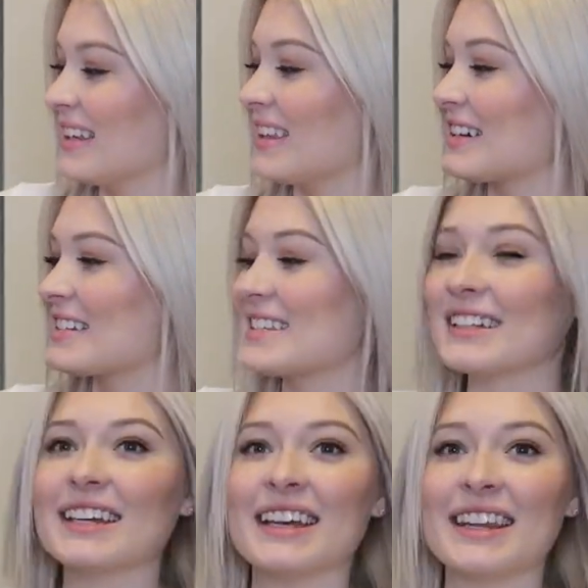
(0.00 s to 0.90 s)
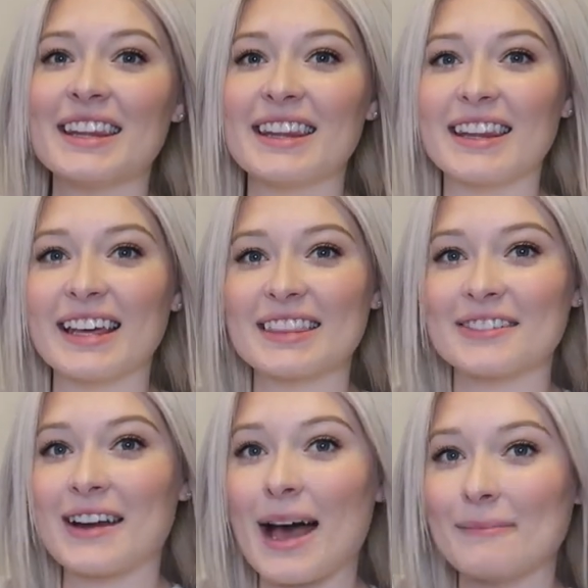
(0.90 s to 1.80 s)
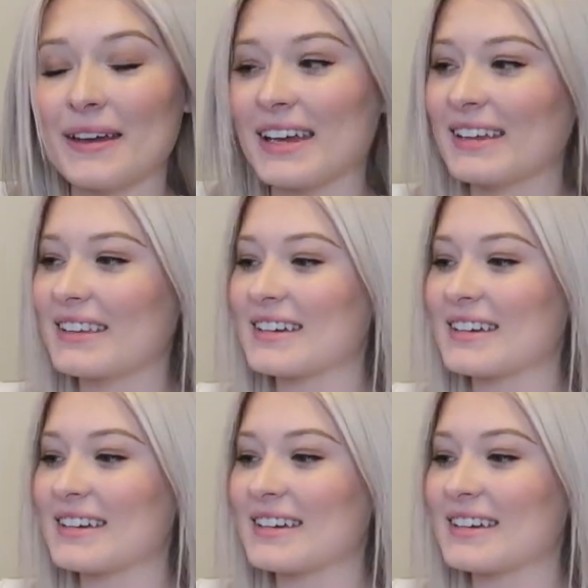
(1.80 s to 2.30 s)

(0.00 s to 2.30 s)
They're still in like the wrapping.